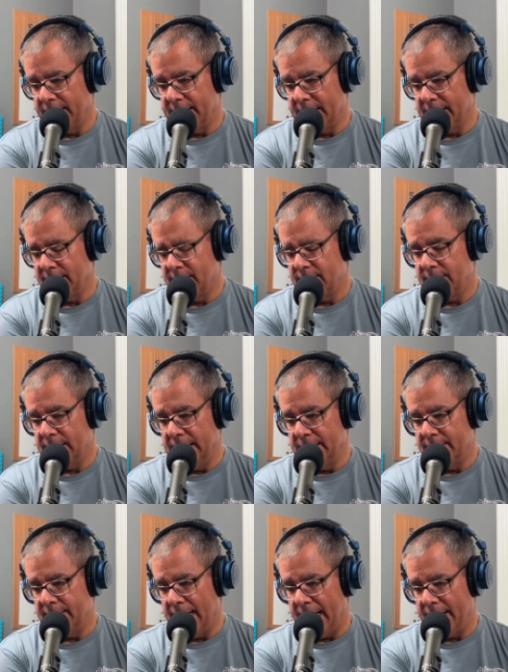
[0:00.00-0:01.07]
I think it's
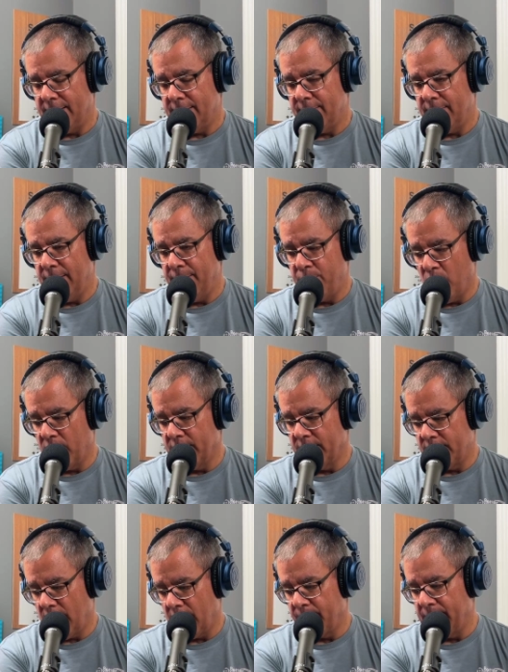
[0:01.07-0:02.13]
that
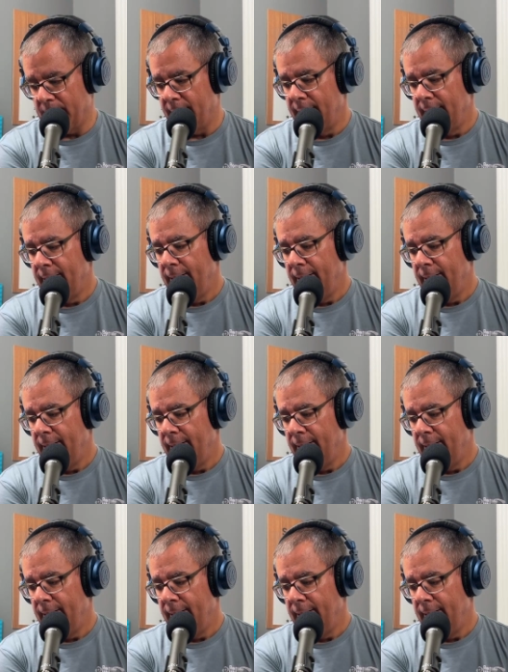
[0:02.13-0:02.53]
important to talk about.